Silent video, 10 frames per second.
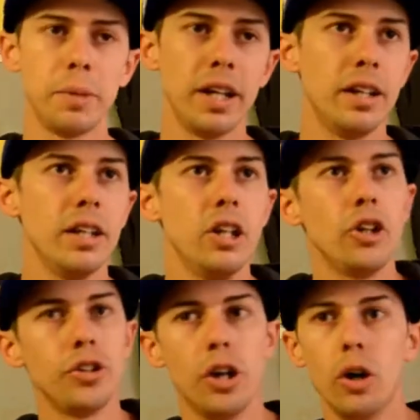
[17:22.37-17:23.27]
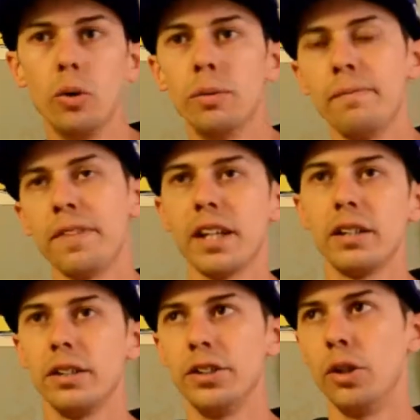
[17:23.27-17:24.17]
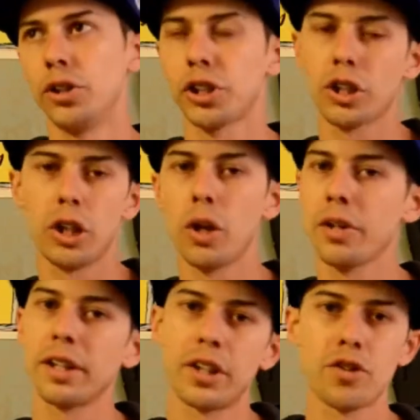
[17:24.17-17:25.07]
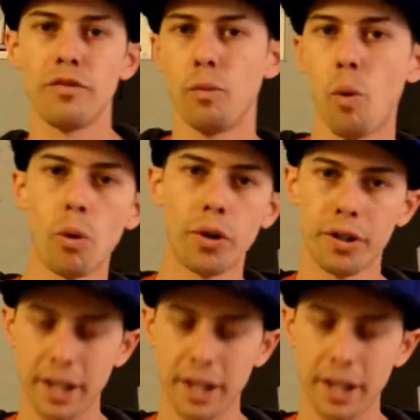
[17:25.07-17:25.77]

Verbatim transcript: But you know, you know, just clothing that you've worn,